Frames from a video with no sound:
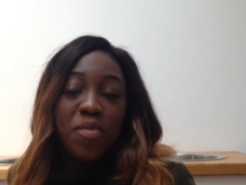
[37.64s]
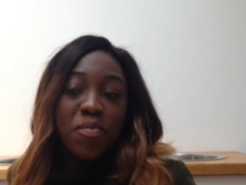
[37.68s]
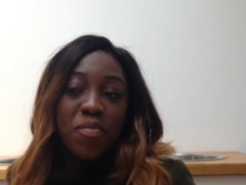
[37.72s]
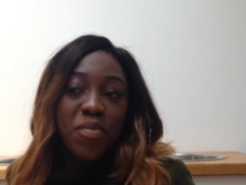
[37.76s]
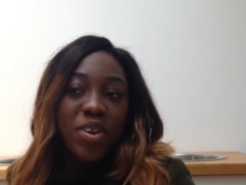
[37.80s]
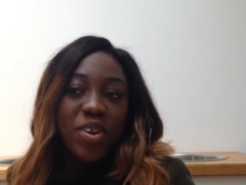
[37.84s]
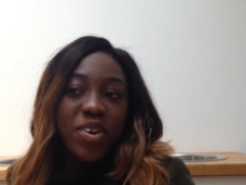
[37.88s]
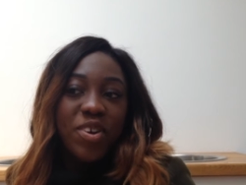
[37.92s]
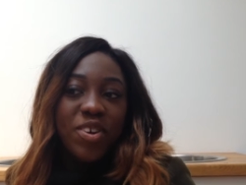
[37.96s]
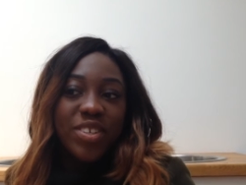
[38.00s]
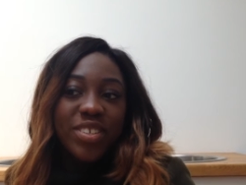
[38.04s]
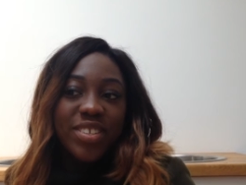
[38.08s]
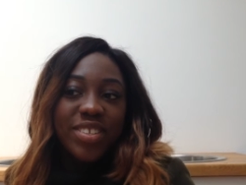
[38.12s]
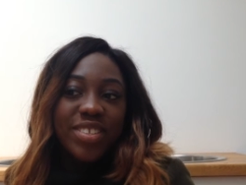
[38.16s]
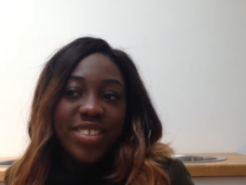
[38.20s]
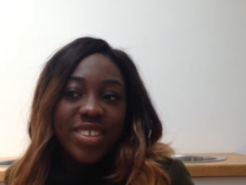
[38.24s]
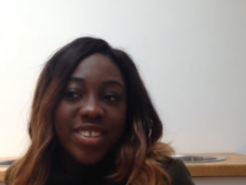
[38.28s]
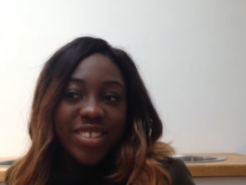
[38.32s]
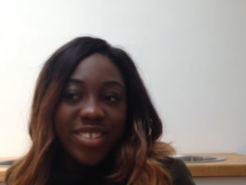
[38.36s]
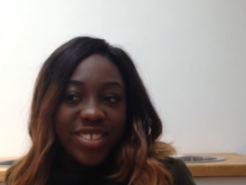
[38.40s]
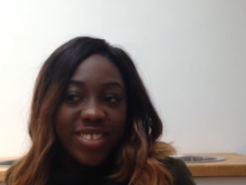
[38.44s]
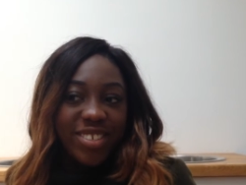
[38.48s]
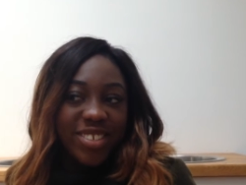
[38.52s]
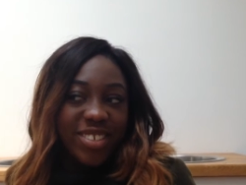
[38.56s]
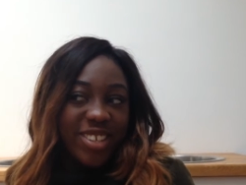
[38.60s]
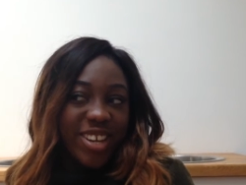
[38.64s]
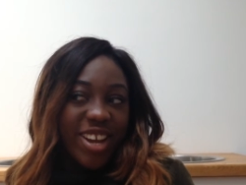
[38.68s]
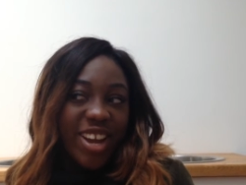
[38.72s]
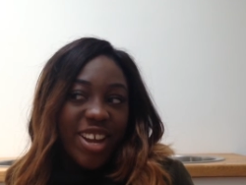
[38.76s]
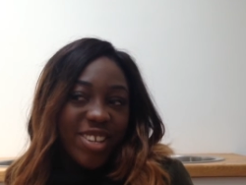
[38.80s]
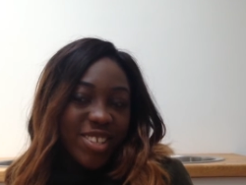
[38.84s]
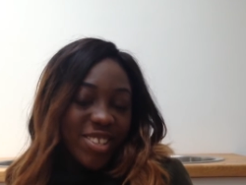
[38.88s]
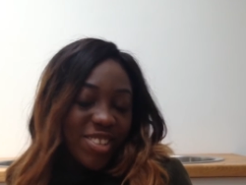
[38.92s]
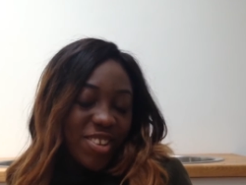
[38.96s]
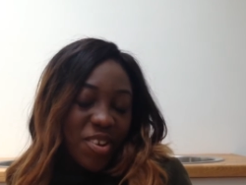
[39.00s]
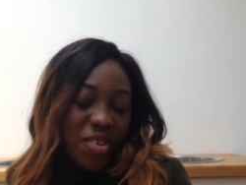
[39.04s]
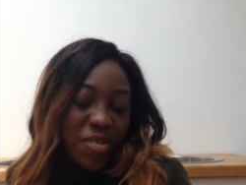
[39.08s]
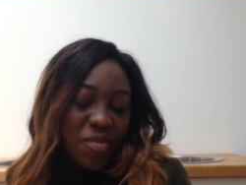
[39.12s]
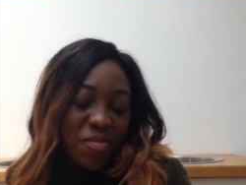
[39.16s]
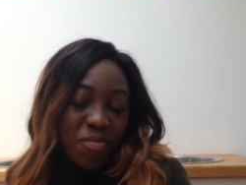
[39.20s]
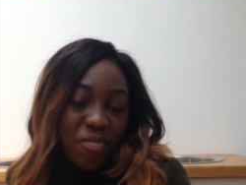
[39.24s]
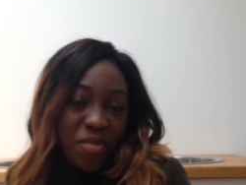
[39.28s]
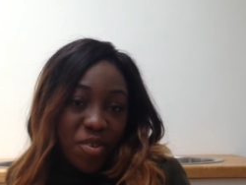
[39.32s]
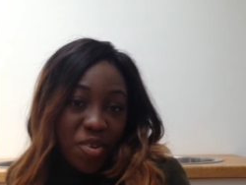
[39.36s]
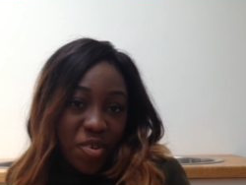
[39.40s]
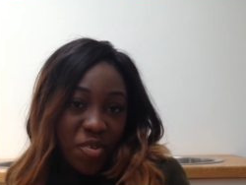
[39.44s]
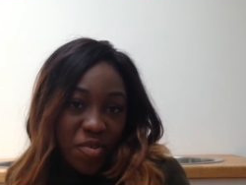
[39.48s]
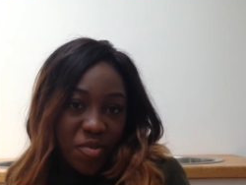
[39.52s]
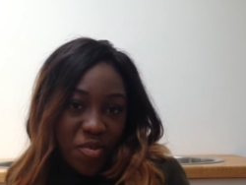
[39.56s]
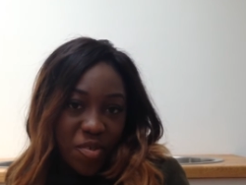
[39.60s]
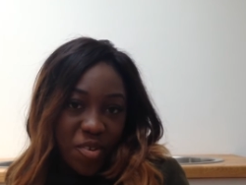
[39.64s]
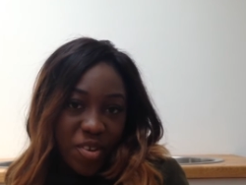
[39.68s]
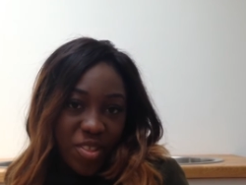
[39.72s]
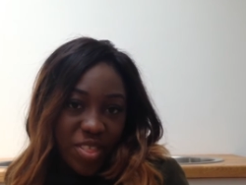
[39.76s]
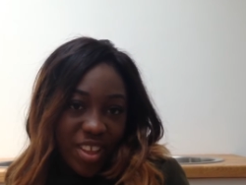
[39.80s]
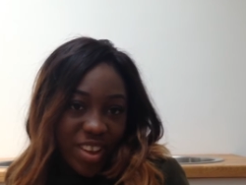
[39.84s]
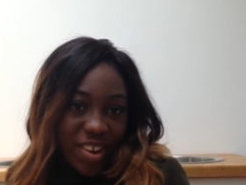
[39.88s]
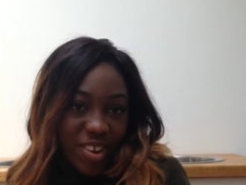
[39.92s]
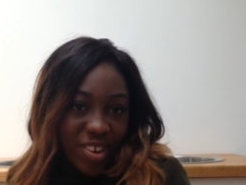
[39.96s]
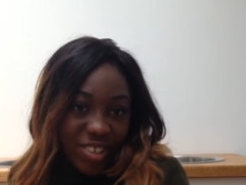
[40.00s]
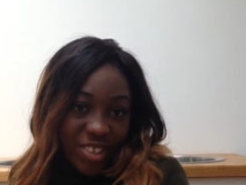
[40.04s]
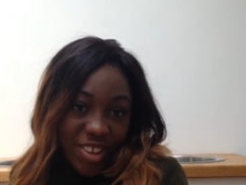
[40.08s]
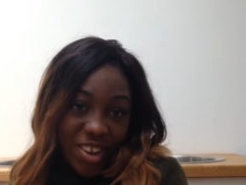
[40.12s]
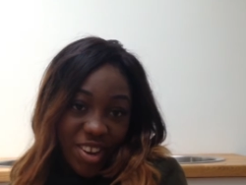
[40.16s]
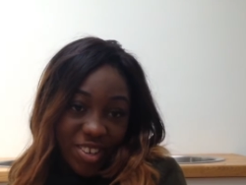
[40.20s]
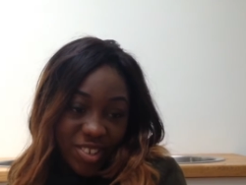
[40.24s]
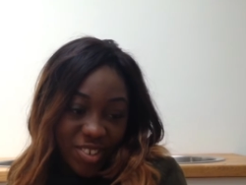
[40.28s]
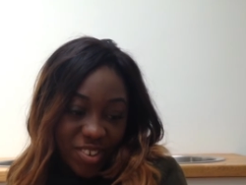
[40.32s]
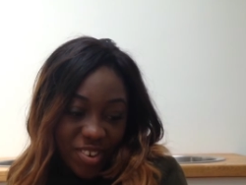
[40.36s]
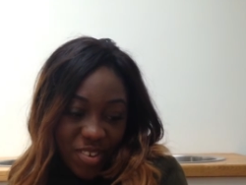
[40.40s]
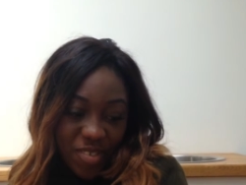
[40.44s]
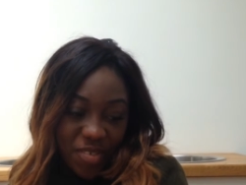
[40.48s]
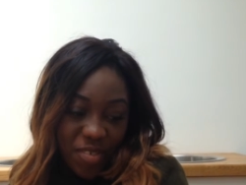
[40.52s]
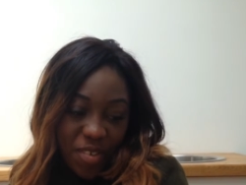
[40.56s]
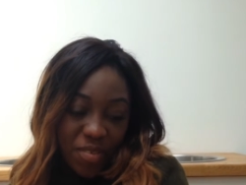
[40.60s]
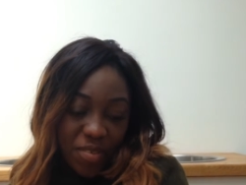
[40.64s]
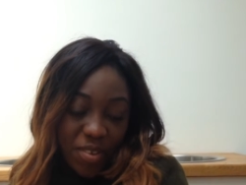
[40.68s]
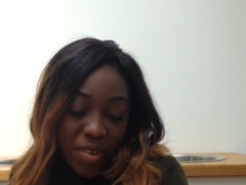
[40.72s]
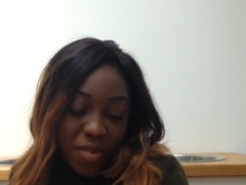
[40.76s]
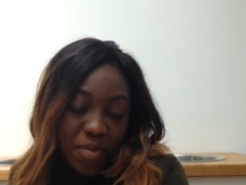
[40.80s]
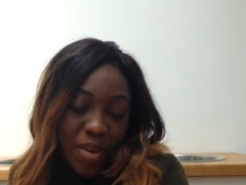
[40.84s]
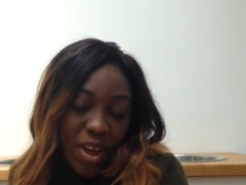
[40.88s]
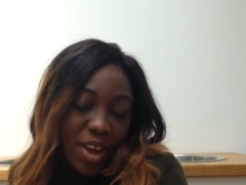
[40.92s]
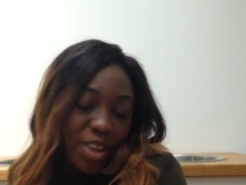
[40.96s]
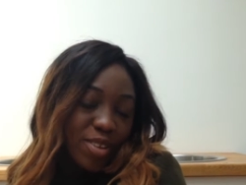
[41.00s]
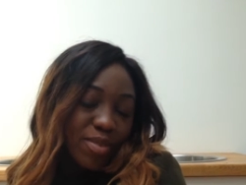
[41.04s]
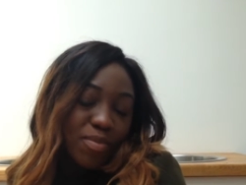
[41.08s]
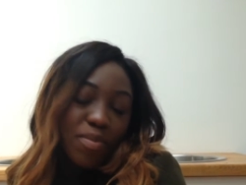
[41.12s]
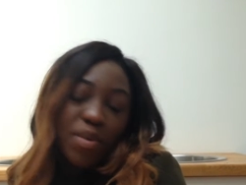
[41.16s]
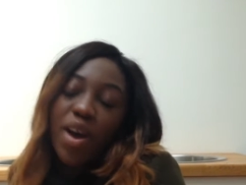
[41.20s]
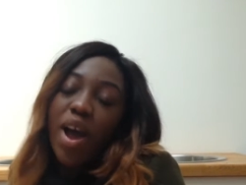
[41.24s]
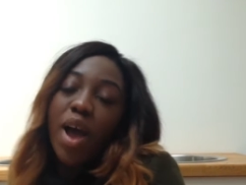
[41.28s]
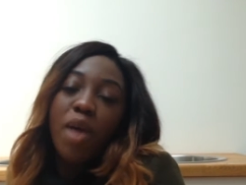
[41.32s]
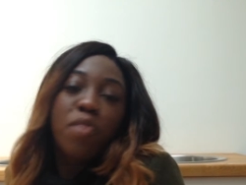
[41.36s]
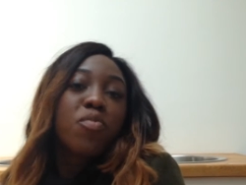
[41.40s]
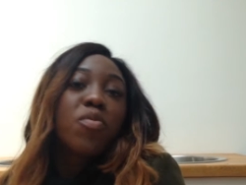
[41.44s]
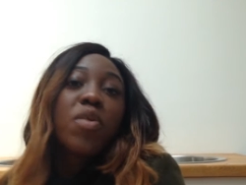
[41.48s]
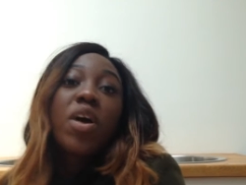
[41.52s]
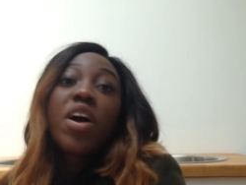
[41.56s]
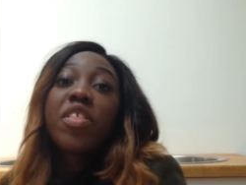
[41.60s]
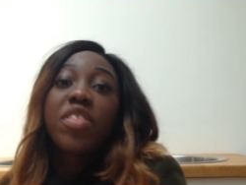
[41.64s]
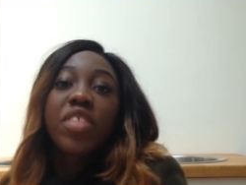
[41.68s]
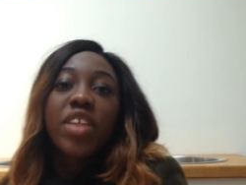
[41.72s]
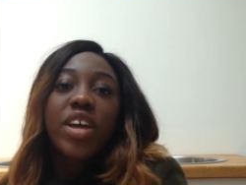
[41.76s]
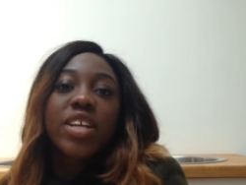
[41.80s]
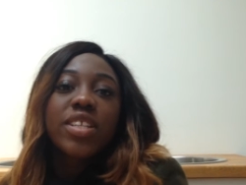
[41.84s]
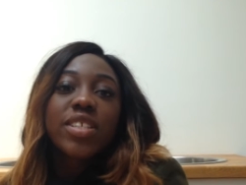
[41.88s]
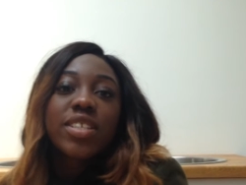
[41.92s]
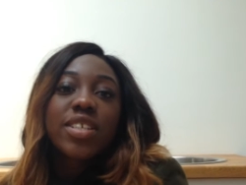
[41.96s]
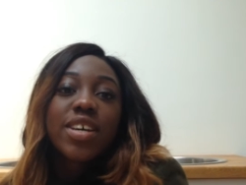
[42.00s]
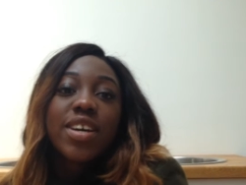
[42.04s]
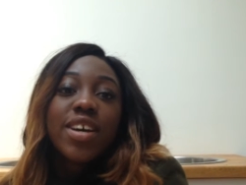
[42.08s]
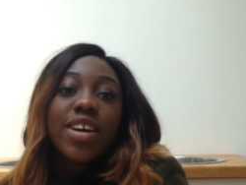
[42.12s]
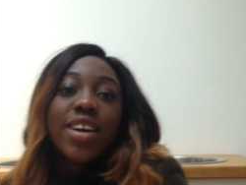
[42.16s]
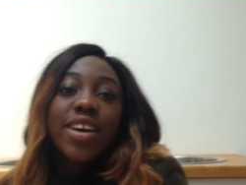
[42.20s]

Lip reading: Because the chairs are beautiful and they cost £150, but I'm worth it.